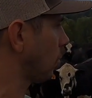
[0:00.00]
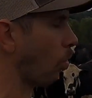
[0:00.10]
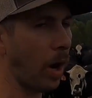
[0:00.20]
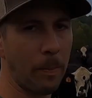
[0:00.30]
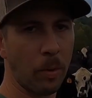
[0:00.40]

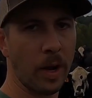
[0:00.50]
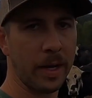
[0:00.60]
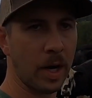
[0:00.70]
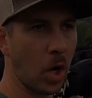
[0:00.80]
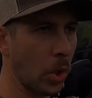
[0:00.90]

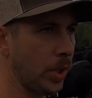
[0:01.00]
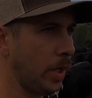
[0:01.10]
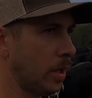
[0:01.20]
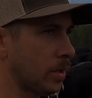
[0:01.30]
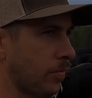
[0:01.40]
cooperated all
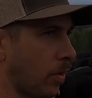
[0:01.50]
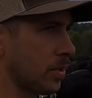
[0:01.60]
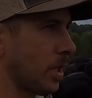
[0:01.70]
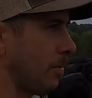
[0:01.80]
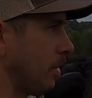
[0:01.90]
year as far
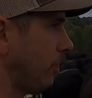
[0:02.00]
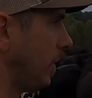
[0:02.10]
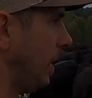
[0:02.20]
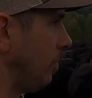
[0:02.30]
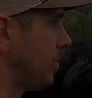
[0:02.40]
as coming to
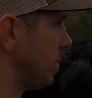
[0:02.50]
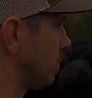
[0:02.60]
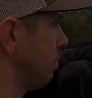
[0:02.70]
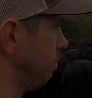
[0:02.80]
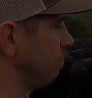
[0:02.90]
feed, which
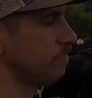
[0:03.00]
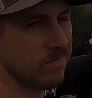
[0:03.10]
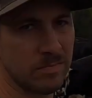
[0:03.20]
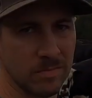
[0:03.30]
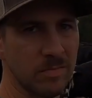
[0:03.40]
is
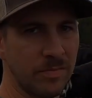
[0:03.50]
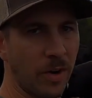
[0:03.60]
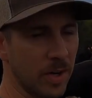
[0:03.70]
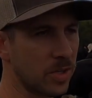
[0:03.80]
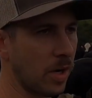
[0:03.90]

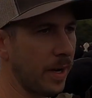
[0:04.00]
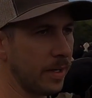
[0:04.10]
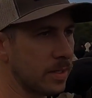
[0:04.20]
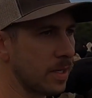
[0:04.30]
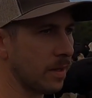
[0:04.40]

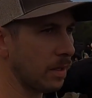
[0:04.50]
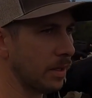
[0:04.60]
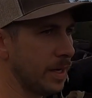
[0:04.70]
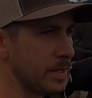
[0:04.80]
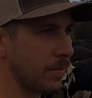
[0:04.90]
frustrating to say the
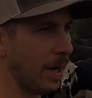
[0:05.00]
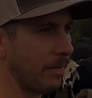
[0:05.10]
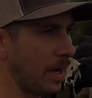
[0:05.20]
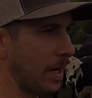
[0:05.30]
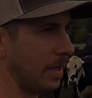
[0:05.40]
least. We
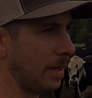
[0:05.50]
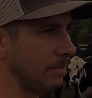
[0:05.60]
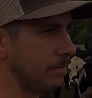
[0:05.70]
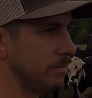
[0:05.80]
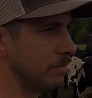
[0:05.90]
haven't had that
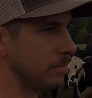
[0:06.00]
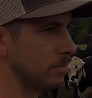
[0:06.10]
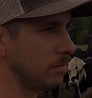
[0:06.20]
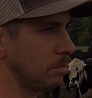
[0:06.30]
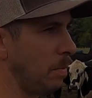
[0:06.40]

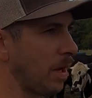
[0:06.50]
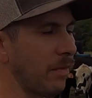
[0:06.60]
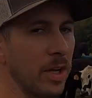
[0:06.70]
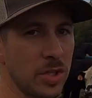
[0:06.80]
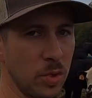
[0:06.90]
big of
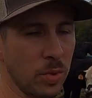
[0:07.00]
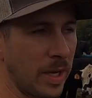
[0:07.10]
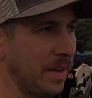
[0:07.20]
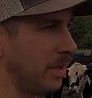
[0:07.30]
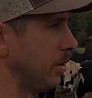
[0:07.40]
an issue with
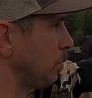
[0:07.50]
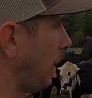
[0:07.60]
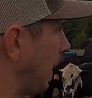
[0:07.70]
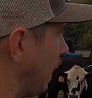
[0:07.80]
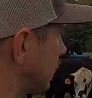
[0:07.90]
that in years
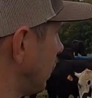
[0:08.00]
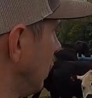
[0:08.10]
past,